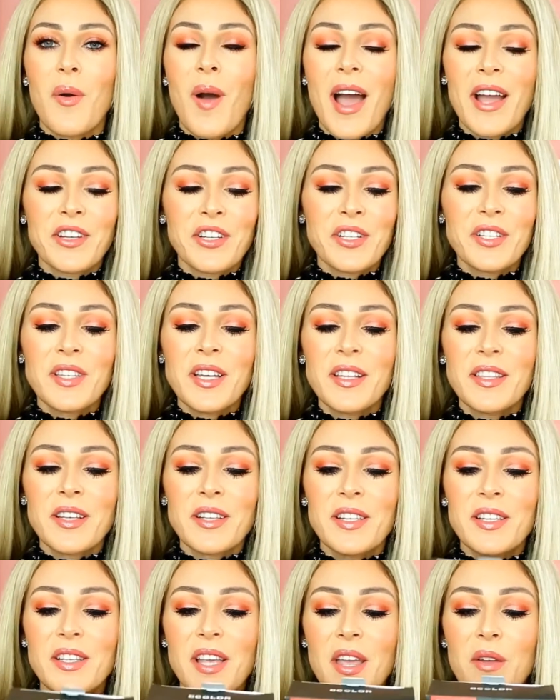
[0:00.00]
So I just think
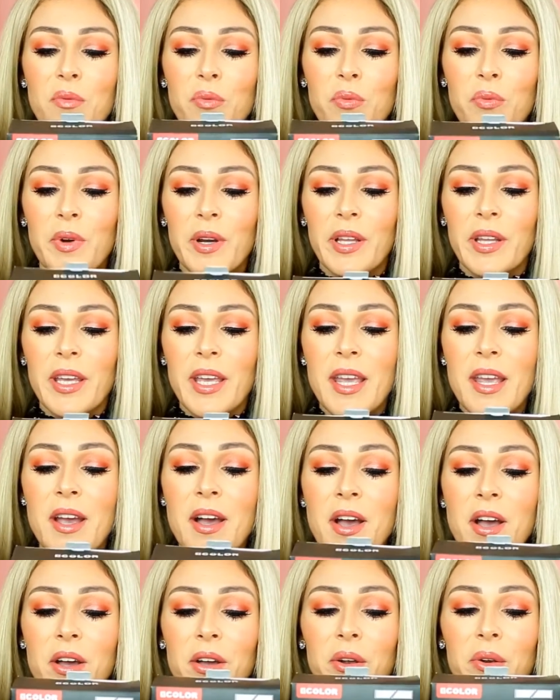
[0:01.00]
this is a really
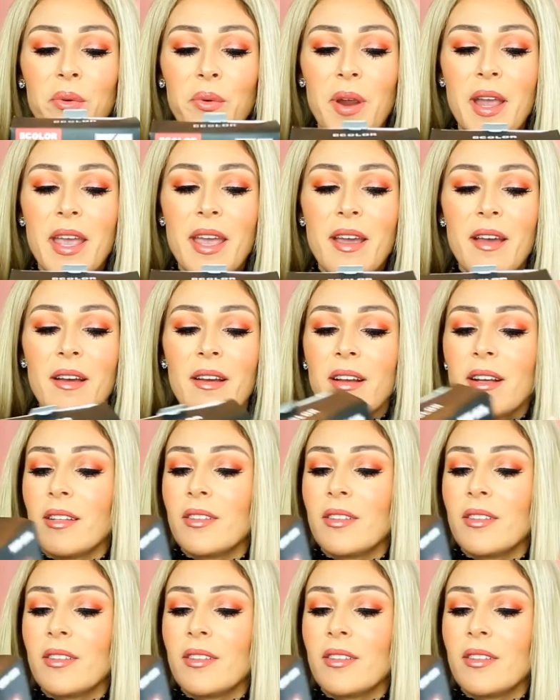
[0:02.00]
great,